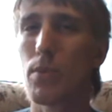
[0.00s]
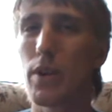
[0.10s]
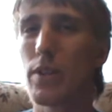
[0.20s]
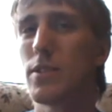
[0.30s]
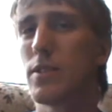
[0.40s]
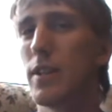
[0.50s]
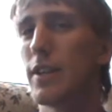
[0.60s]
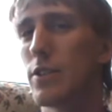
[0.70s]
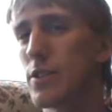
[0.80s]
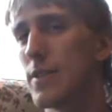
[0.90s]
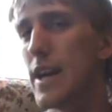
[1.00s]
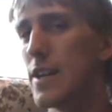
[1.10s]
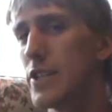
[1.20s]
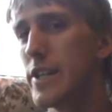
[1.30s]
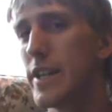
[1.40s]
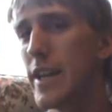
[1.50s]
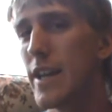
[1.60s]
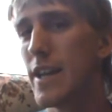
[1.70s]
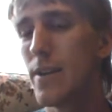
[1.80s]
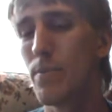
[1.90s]
but it's like a strategy
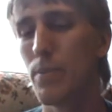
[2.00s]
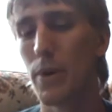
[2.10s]
game,